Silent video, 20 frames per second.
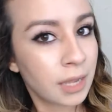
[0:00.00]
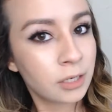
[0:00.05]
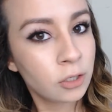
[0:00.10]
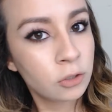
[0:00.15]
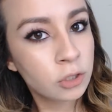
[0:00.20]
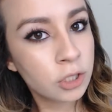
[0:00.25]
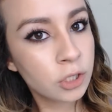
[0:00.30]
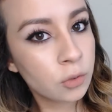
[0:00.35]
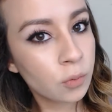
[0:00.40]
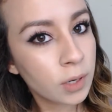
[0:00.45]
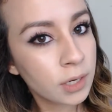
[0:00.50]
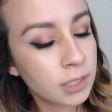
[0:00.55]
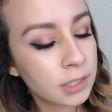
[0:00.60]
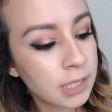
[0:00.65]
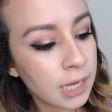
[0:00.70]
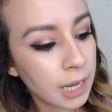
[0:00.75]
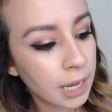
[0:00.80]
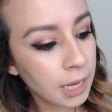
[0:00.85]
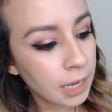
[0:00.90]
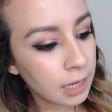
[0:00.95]
And you just want to
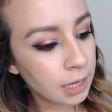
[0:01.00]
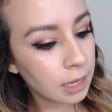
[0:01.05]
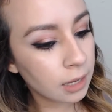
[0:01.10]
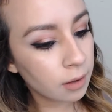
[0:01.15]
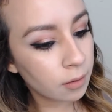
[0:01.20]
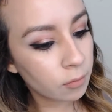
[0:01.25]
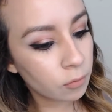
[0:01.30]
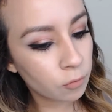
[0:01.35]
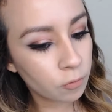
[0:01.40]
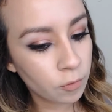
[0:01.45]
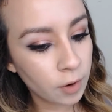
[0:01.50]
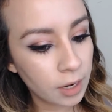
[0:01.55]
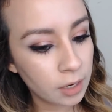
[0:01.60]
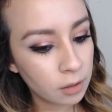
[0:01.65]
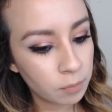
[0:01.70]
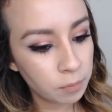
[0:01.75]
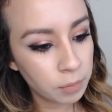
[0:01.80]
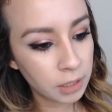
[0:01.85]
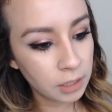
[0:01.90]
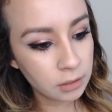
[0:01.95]
take
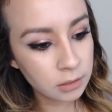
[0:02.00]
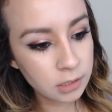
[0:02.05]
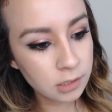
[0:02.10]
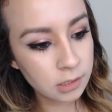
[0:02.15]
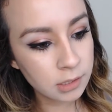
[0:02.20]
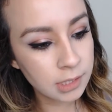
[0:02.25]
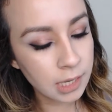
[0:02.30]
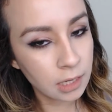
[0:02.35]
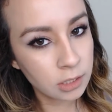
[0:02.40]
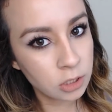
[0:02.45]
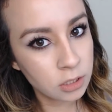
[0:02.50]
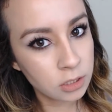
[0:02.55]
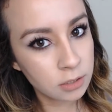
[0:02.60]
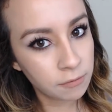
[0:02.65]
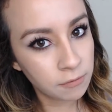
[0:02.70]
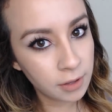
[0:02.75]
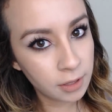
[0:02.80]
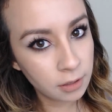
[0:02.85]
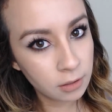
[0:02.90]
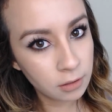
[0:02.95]
random pieces that just
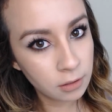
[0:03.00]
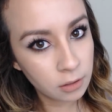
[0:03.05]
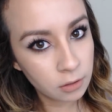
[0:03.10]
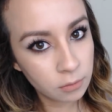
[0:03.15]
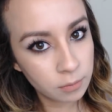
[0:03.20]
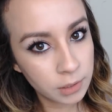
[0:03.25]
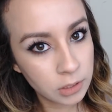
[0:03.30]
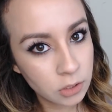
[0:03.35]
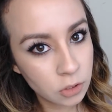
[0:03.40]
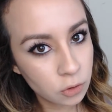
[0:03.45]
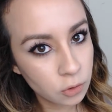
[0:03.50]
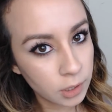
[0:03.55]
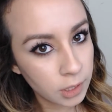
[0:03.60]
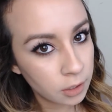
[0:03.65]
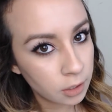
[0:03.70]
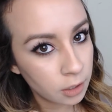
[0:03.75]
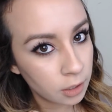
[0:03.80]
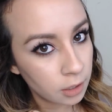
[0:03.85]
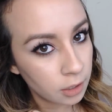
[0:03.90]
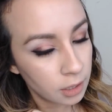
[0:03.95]
feel a little bit
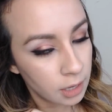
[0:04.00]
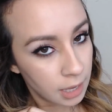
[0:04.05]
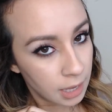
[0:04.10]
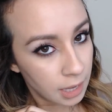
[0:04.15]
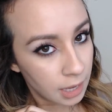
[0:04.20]
straighter